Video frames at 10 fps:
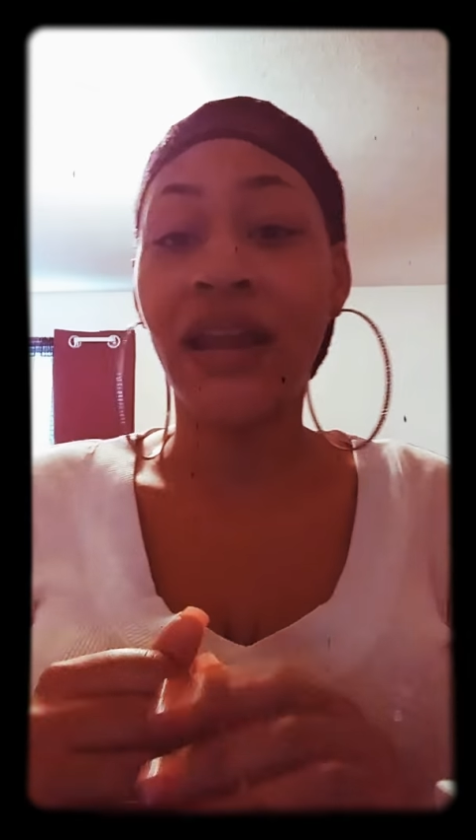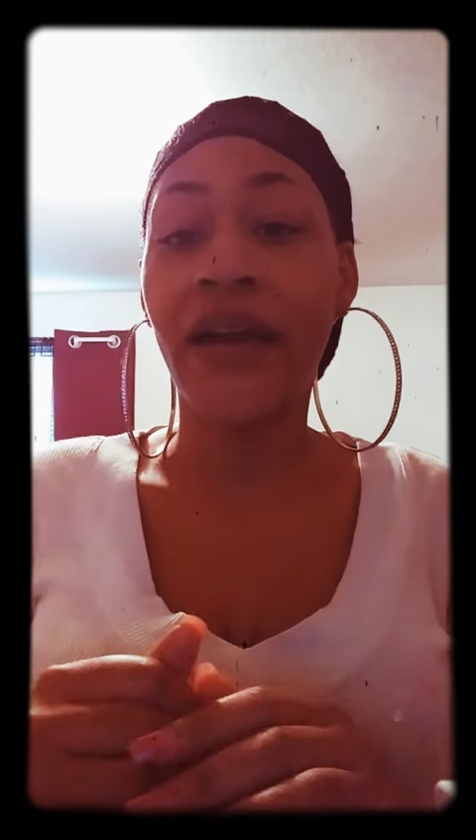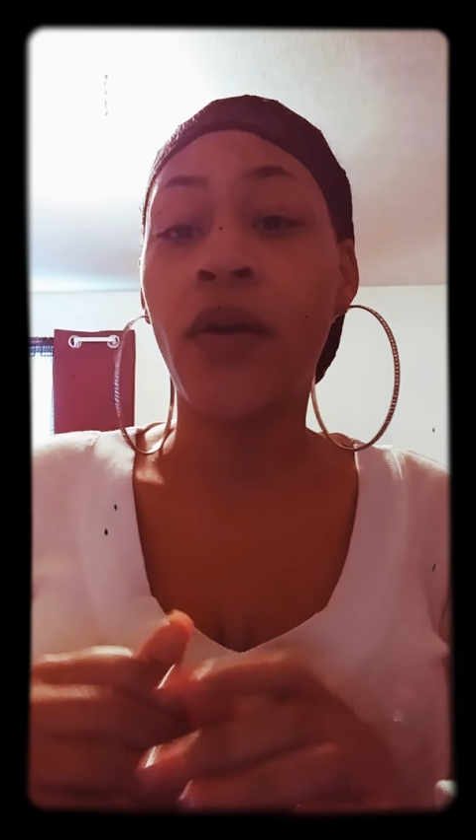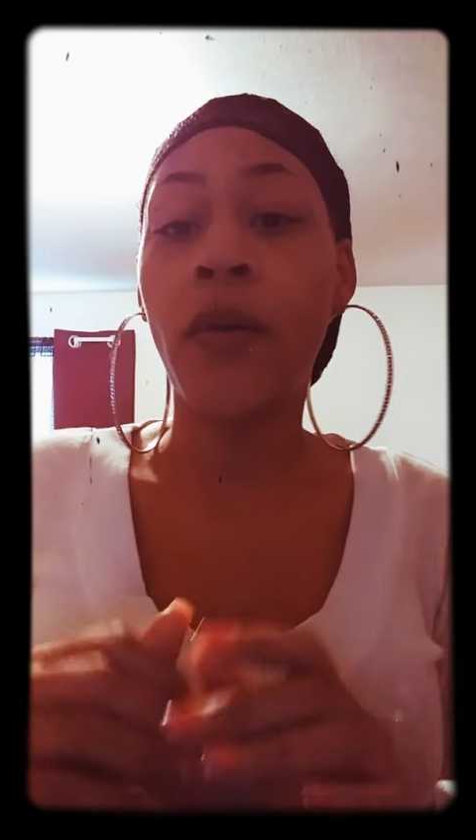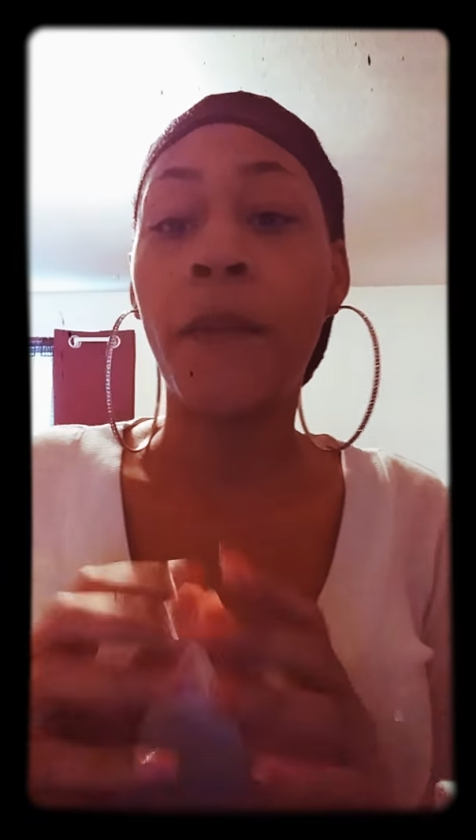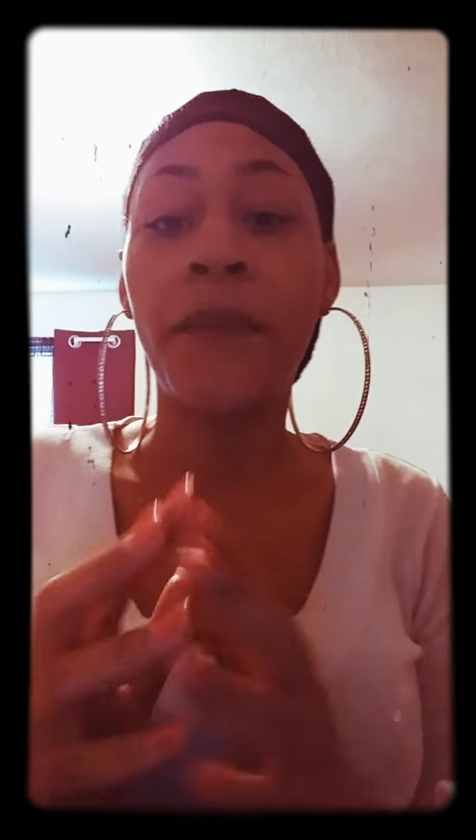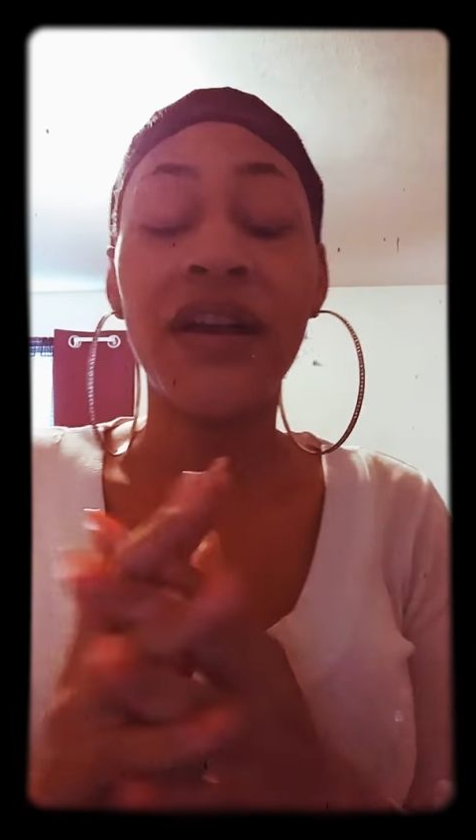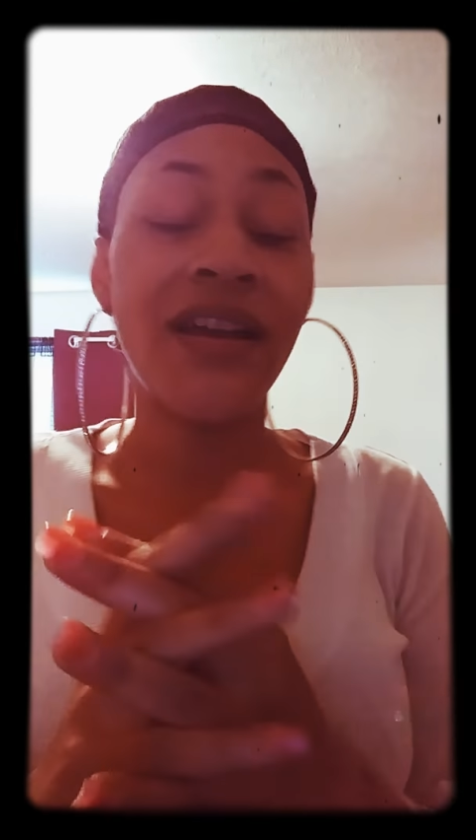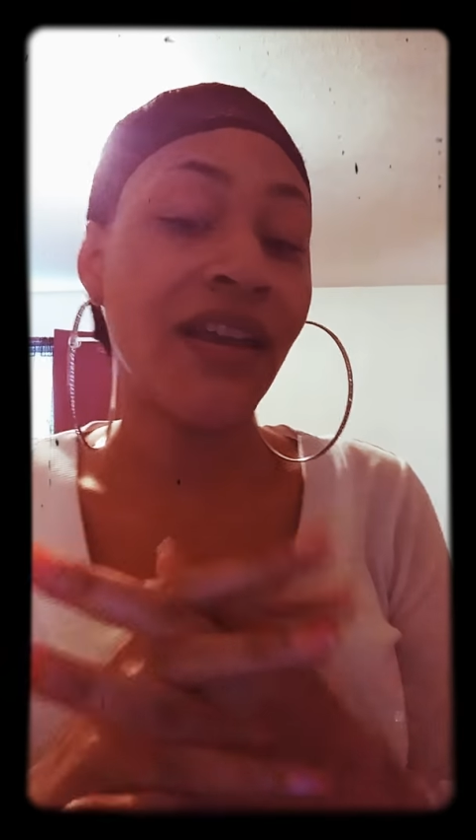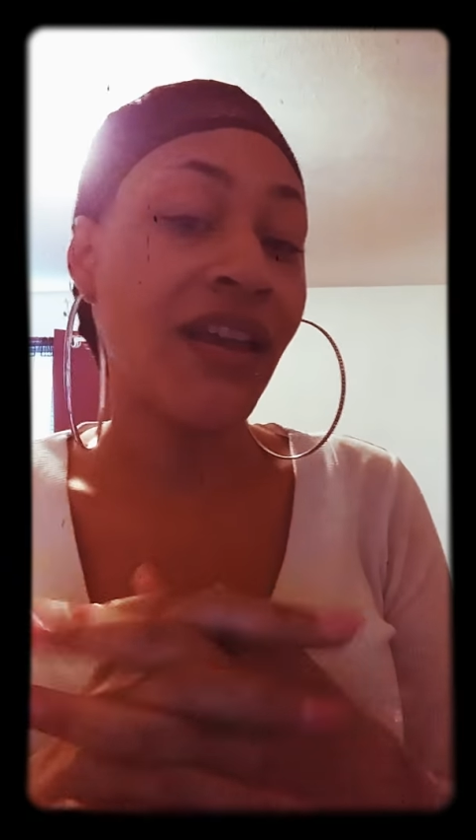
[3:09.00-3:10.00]
now,
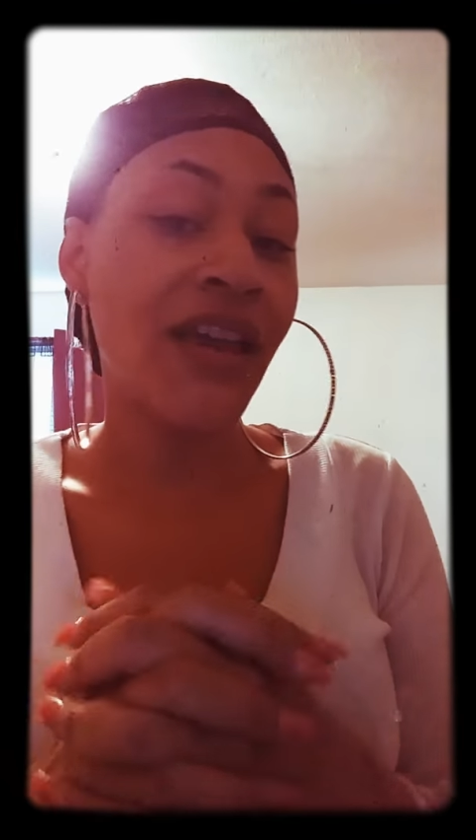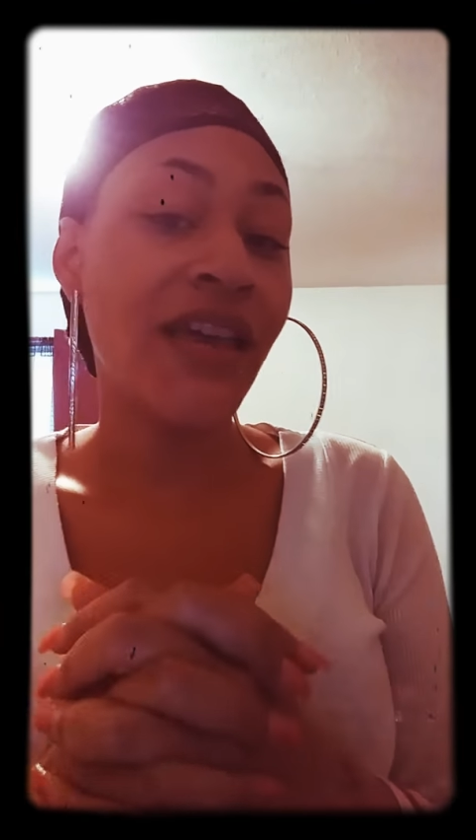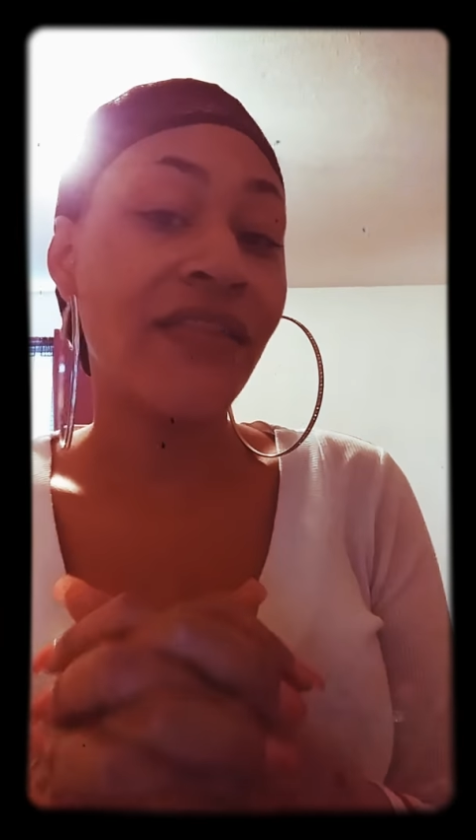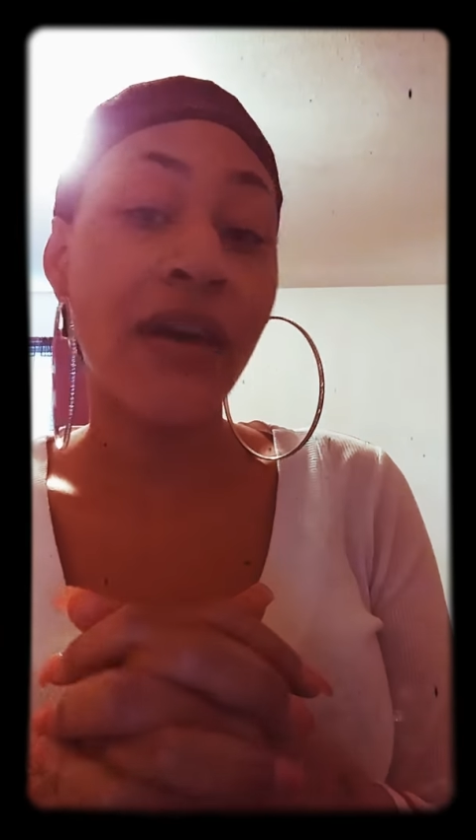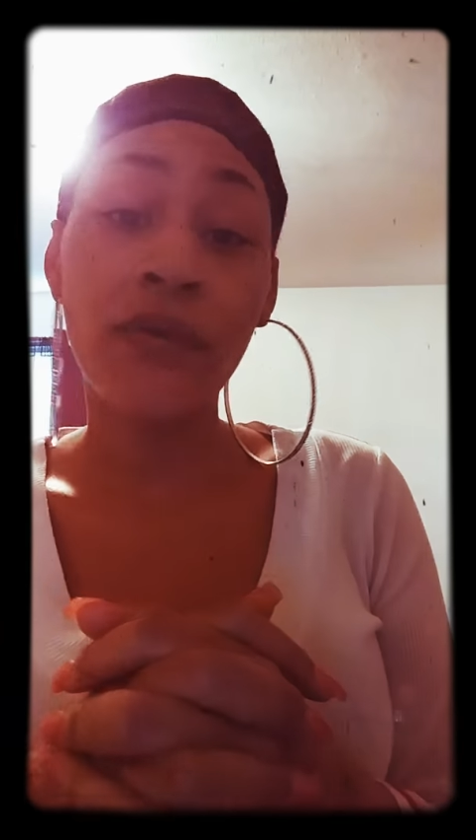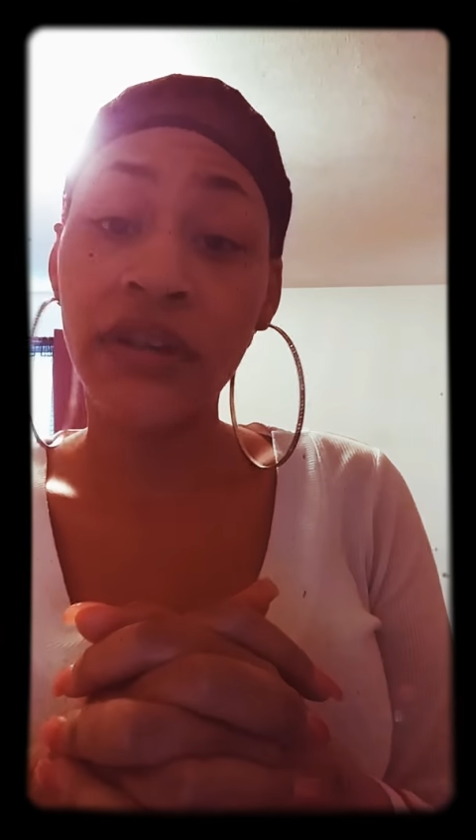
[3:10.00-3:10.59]
but that will